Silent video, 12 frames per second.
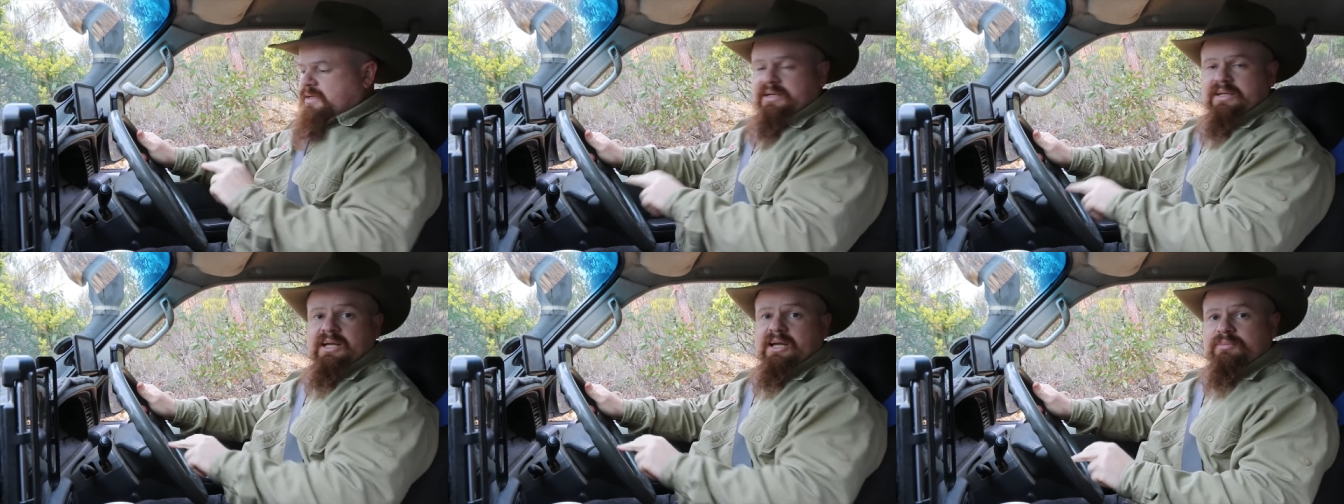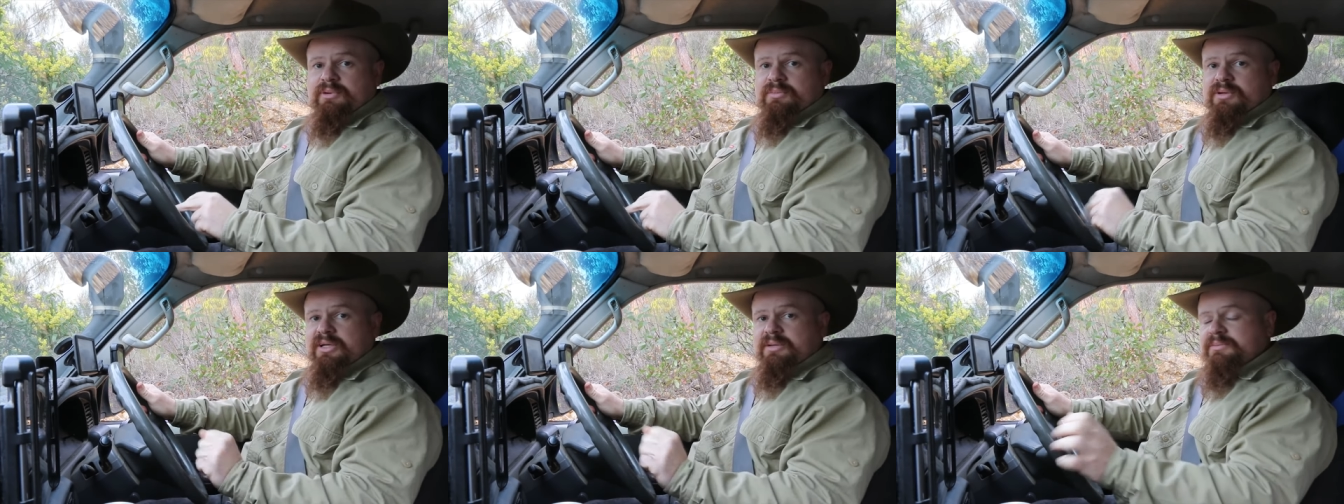I can go by
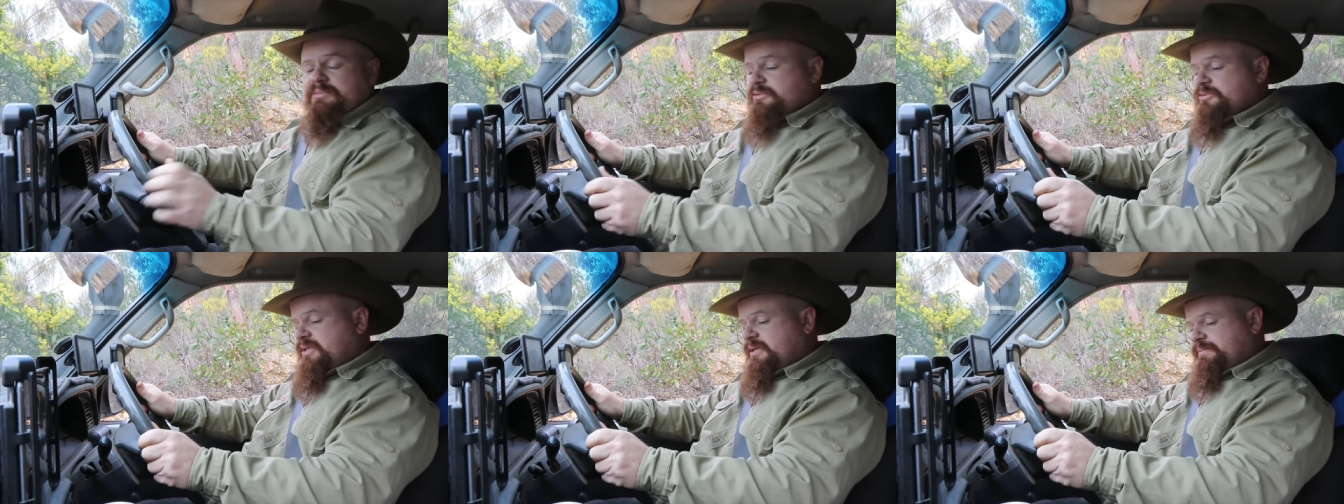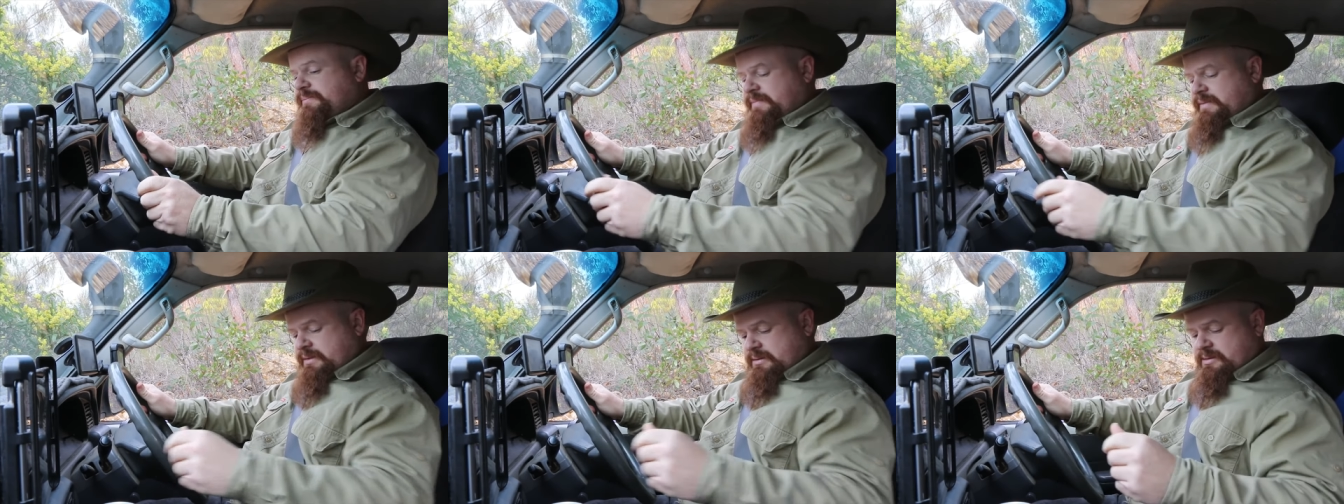my emblem also.
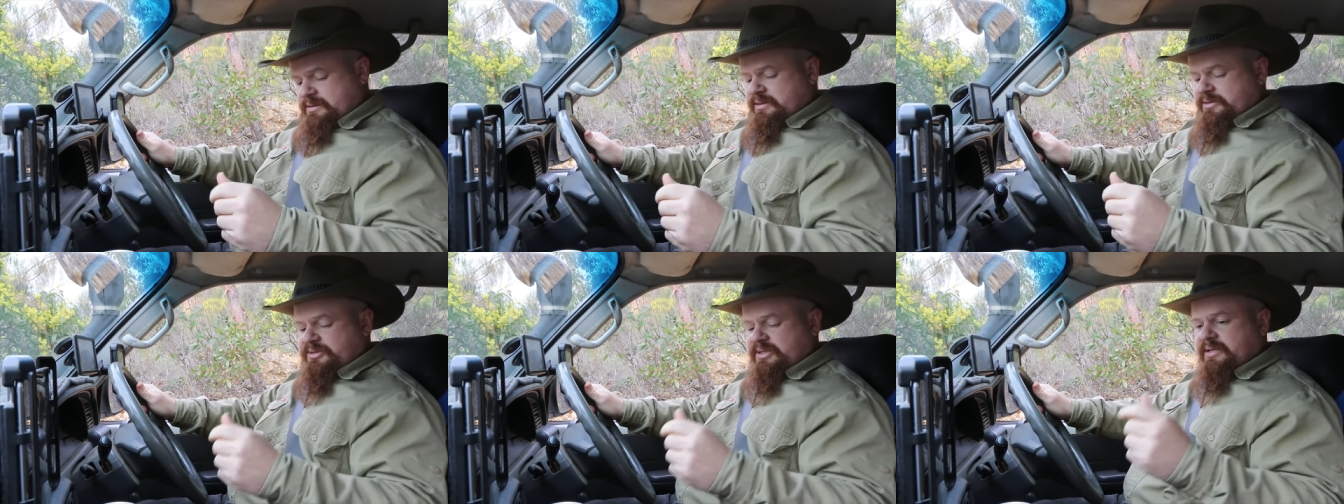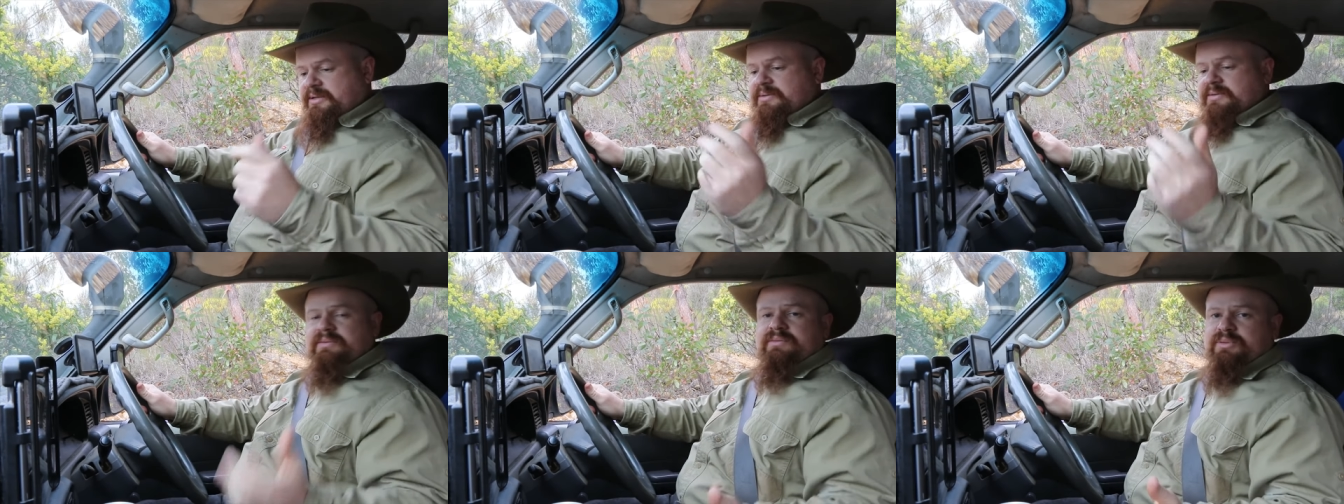Alright, so
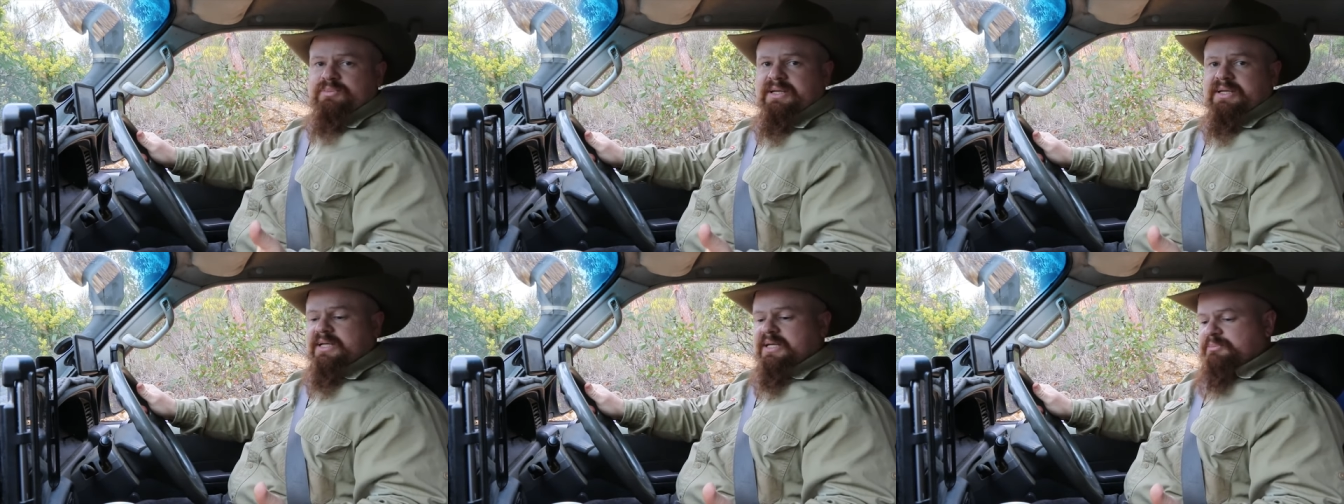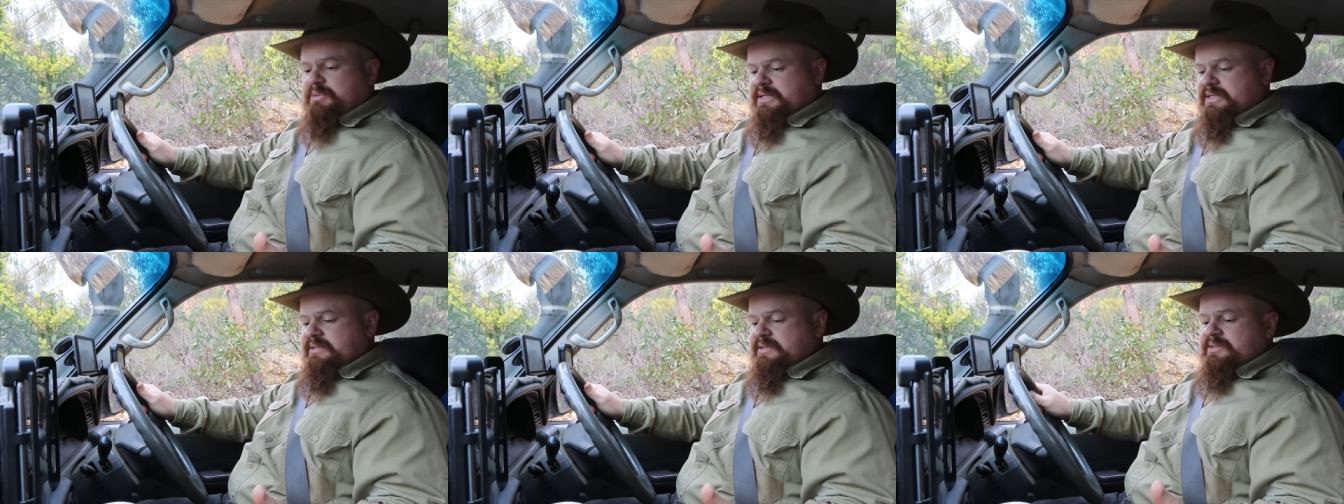prepare to head back
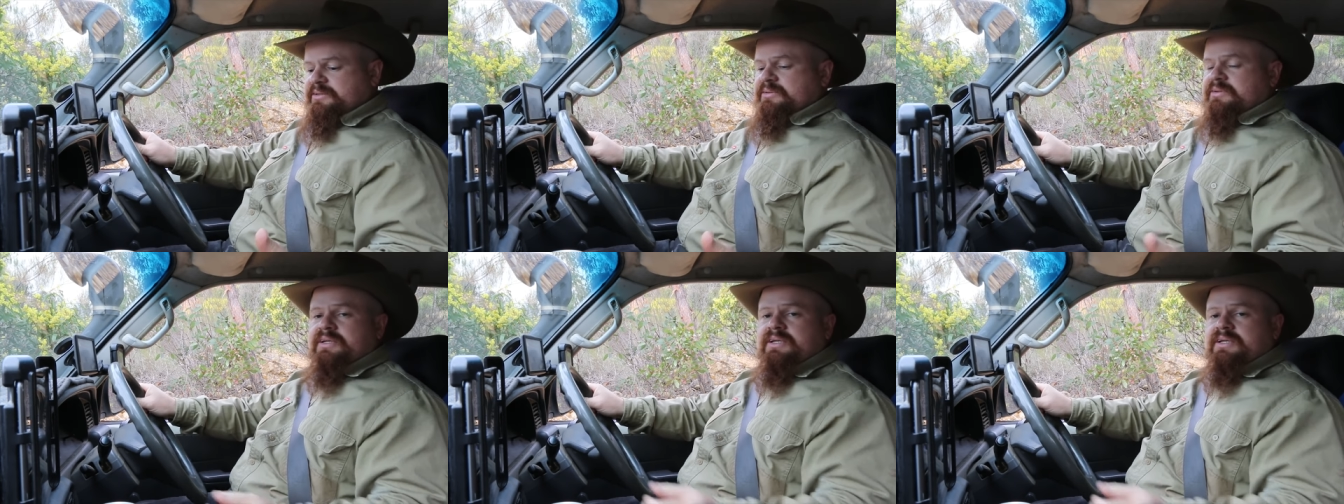down the hill.